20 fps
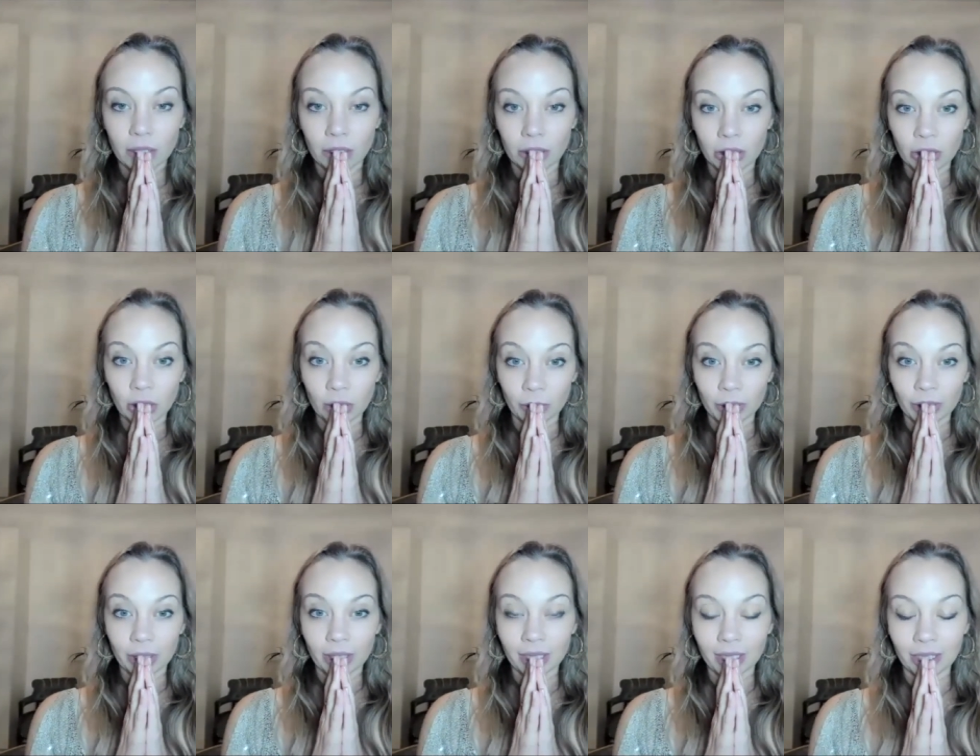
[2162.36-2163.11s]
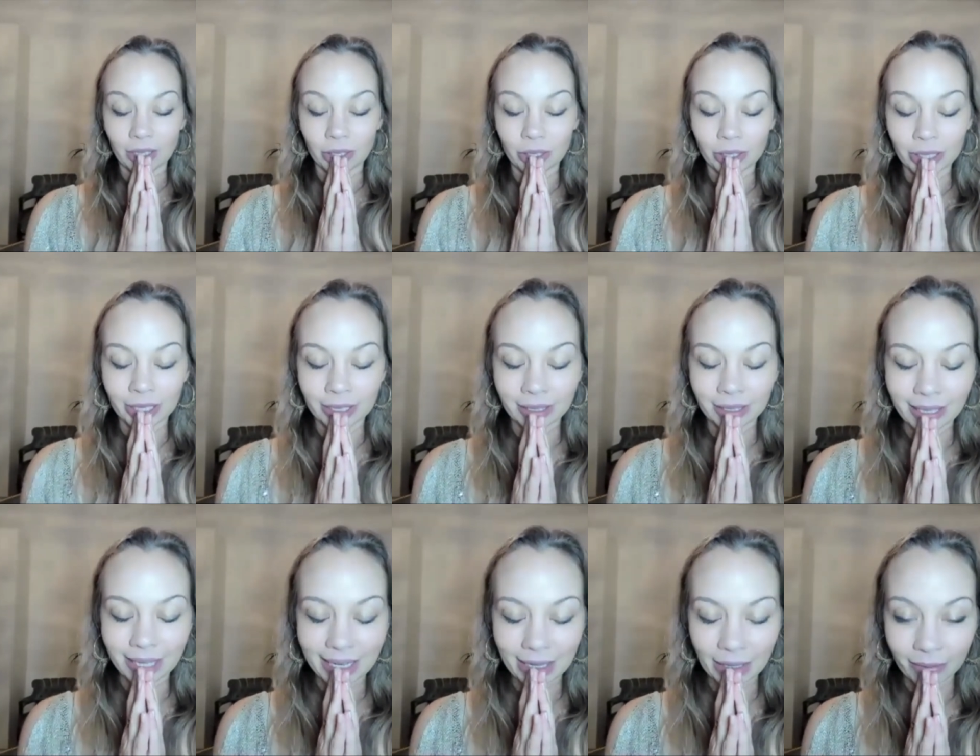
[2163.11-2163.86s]
you know, we're not
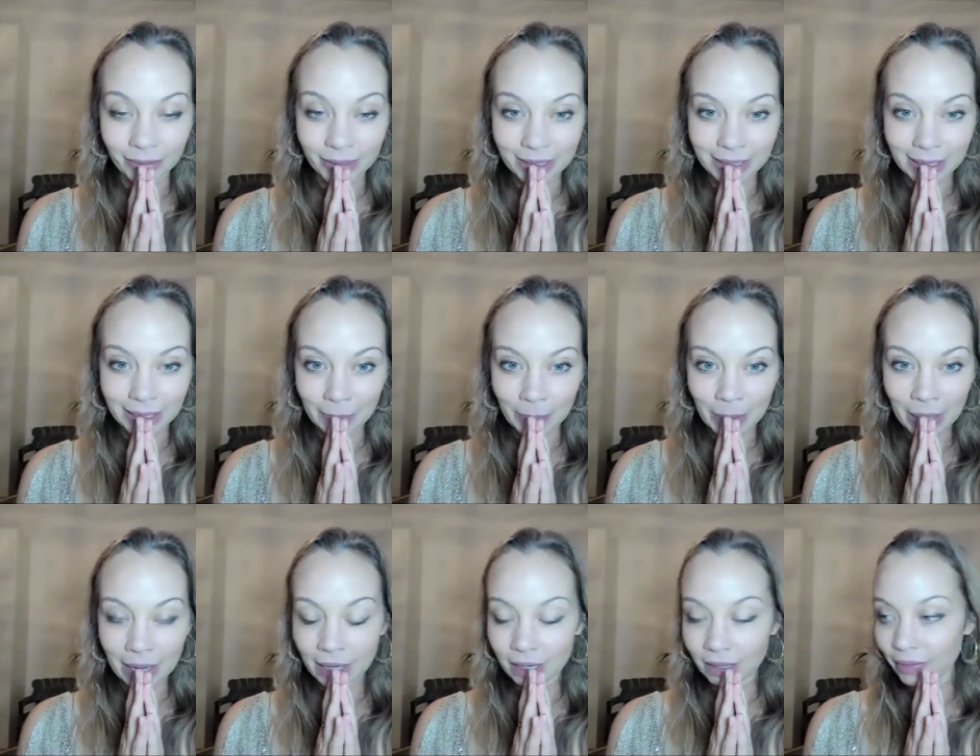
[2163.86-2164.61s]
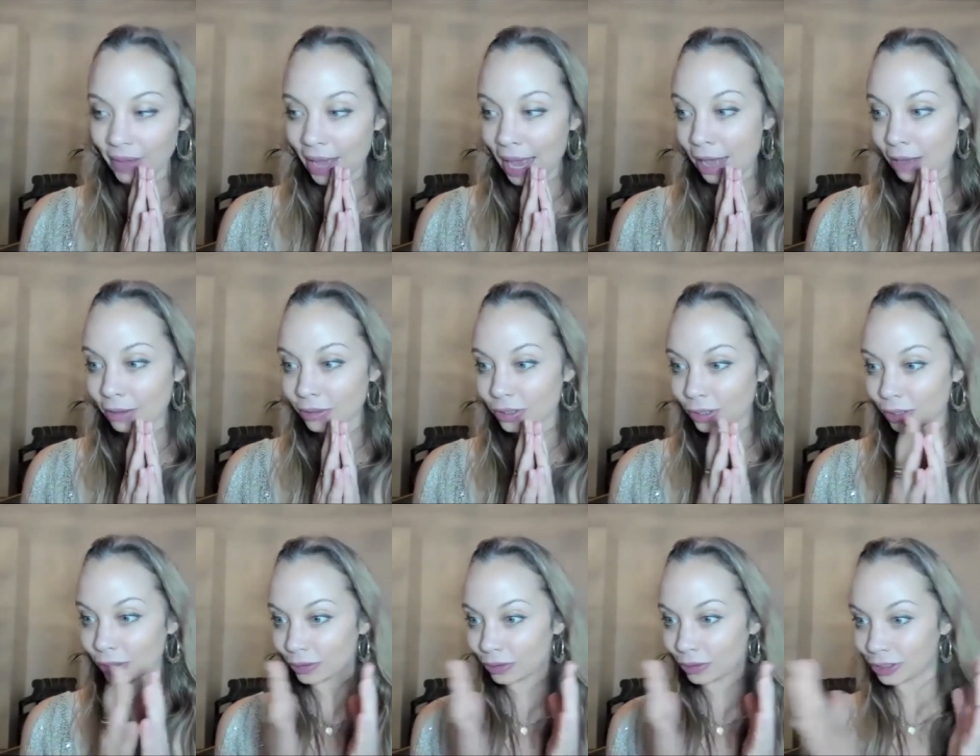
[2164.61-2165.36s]
alone. And obviously part of our
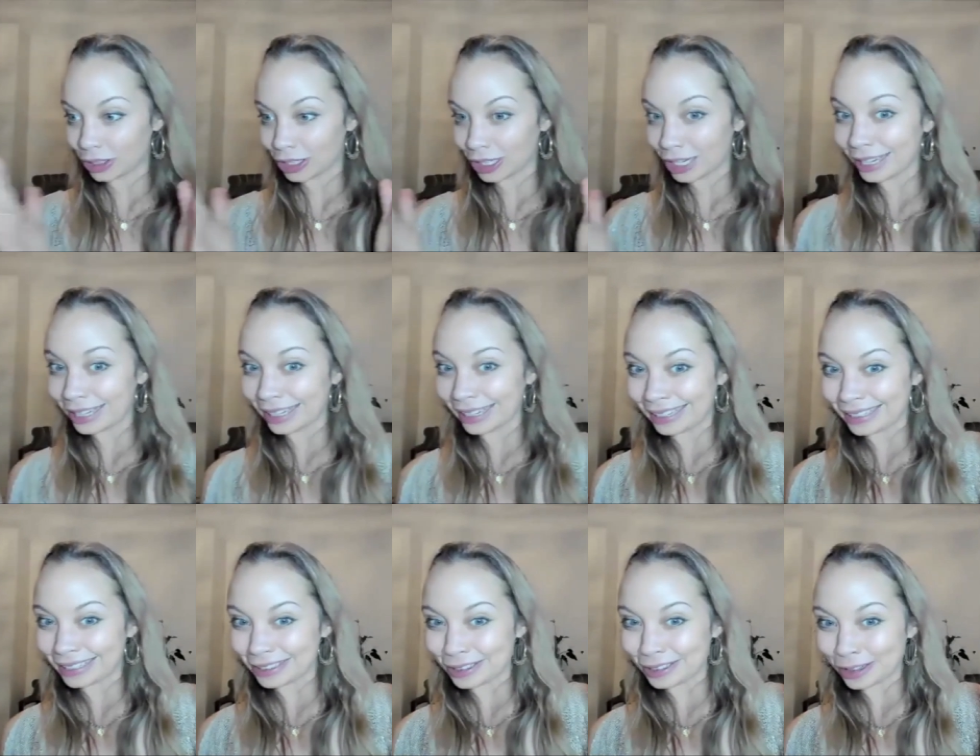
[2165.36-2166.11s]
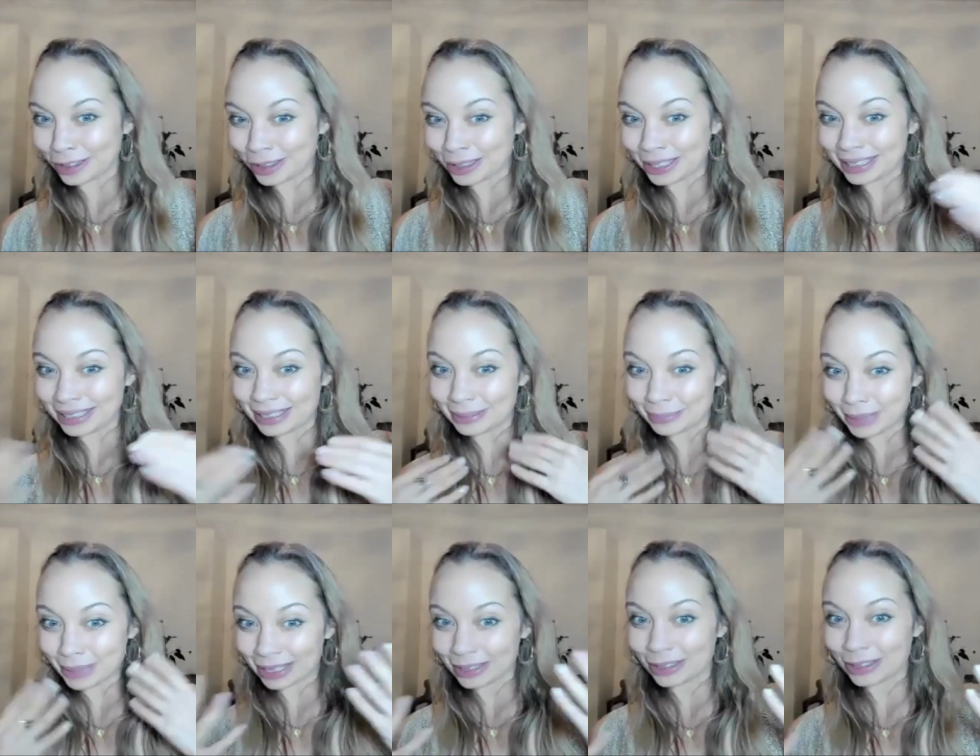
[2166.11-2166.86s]
soul's journey is not only to
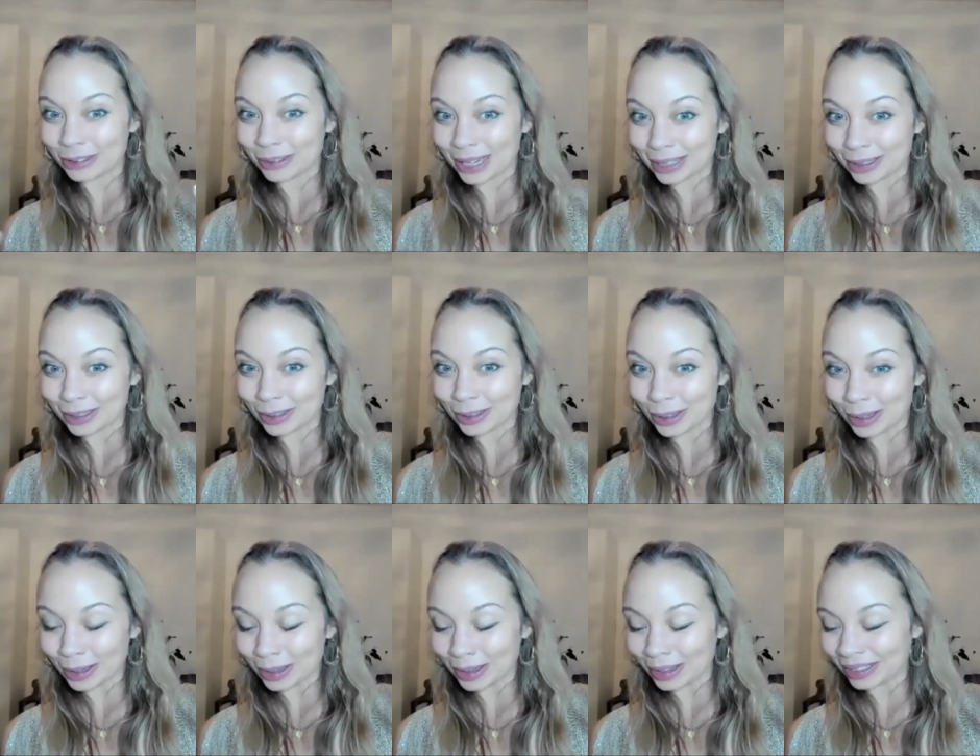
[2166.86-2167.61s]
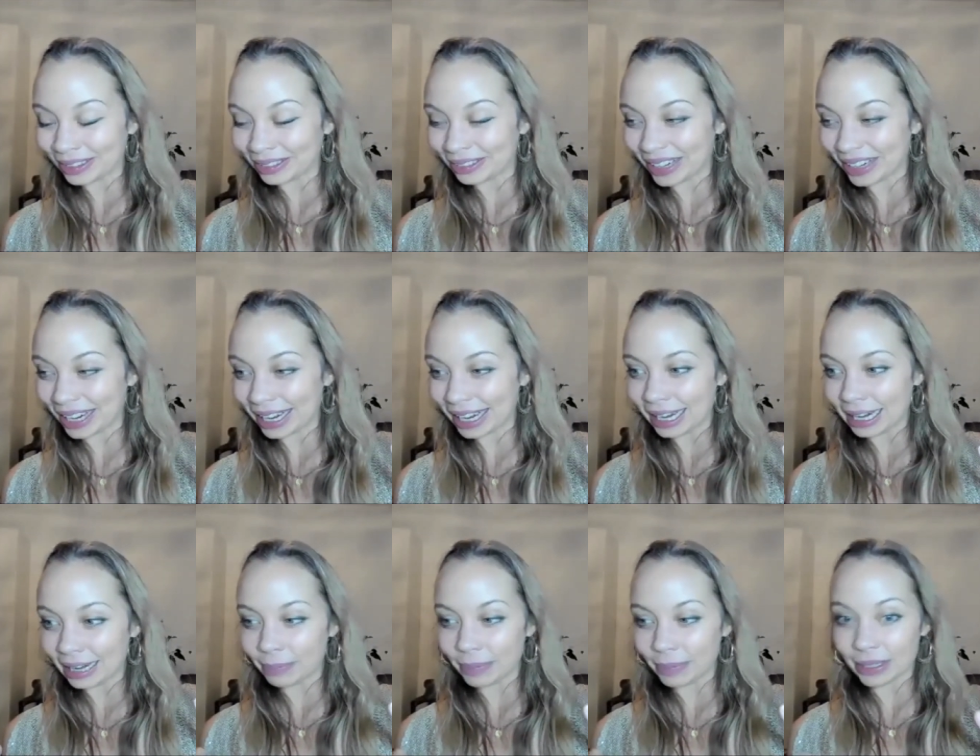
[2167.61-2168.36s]
master our soul,
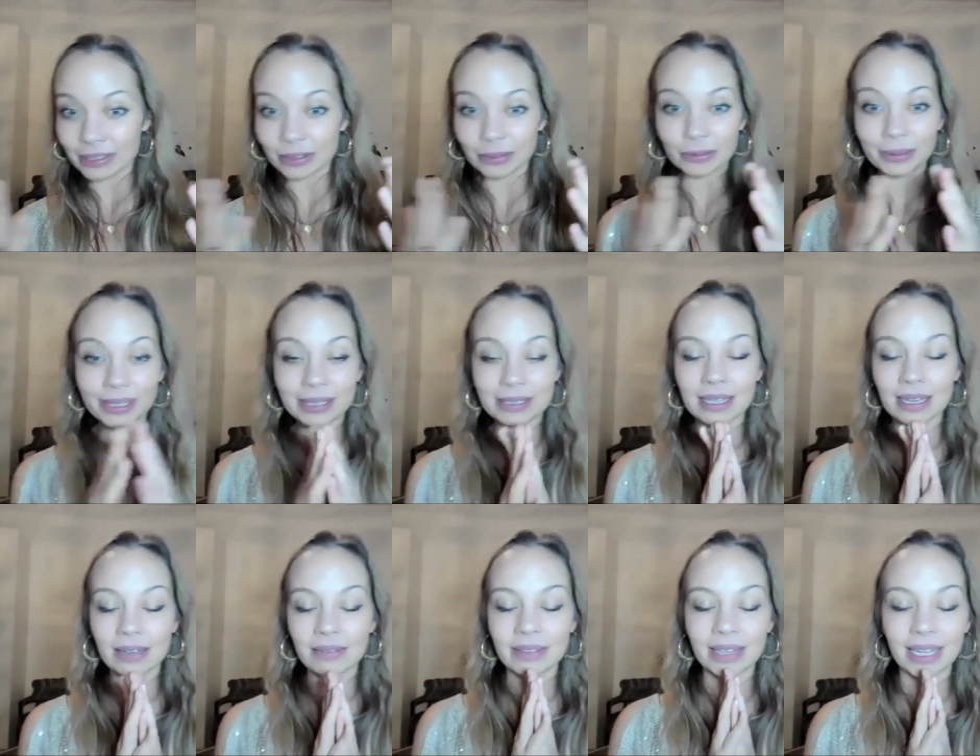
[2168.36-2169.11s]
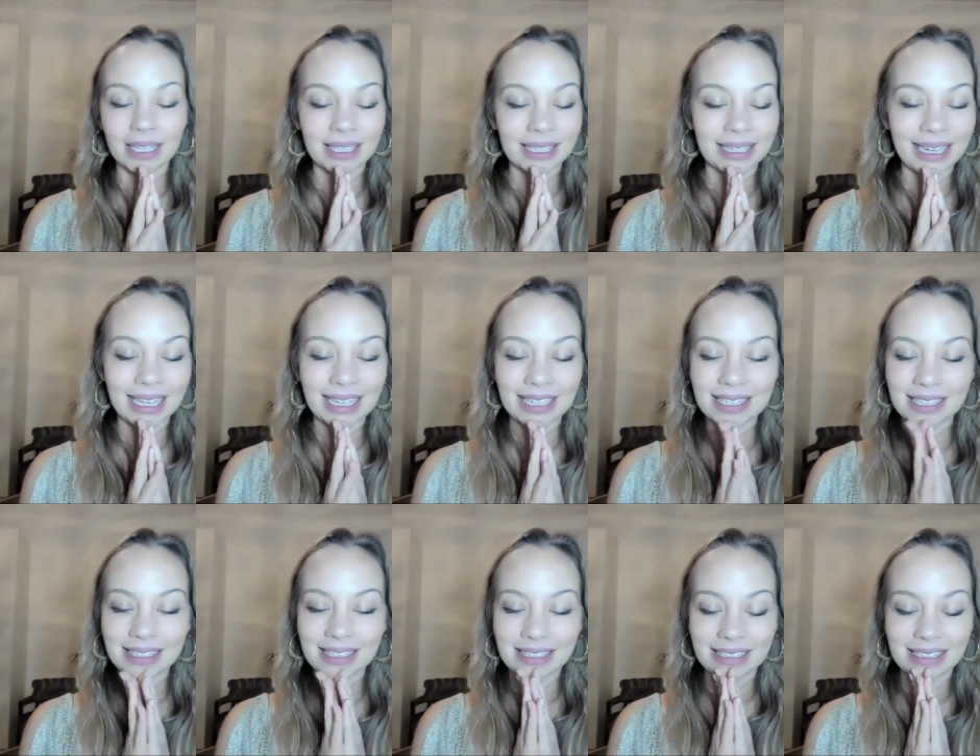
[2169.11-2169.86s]
right? But to always have that
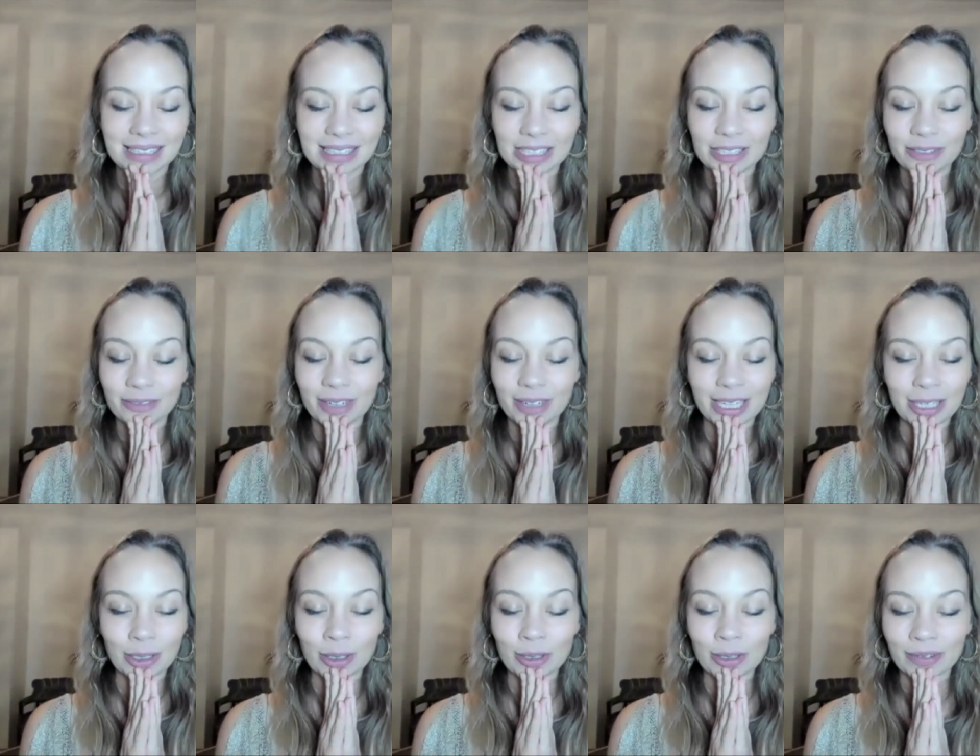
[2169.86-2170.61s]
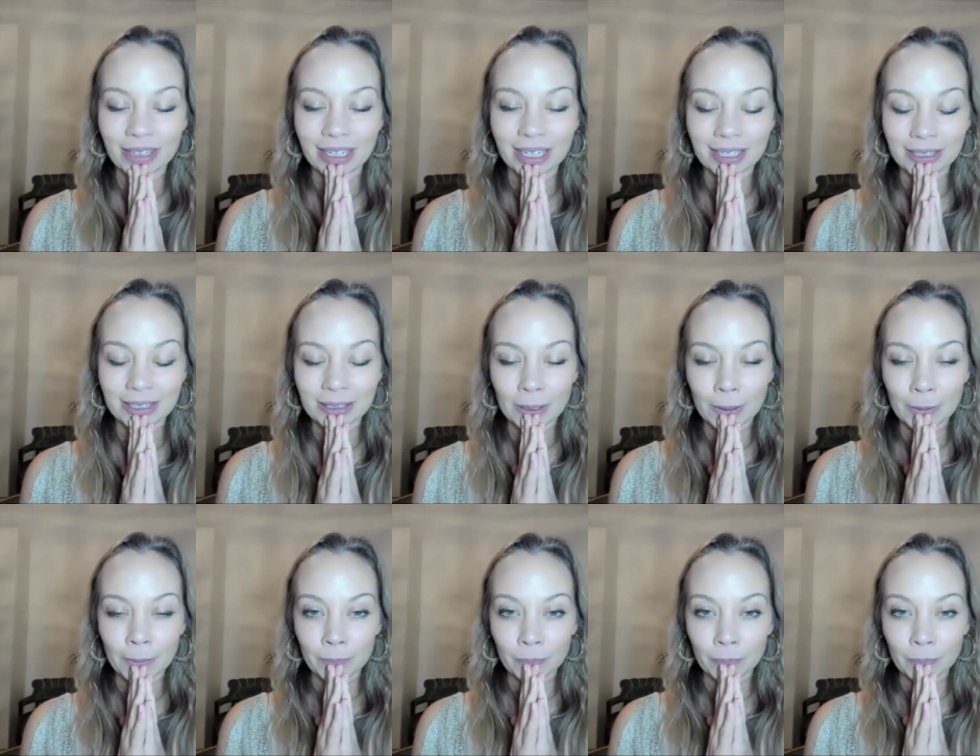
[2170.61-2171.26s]
connection to the divine universe,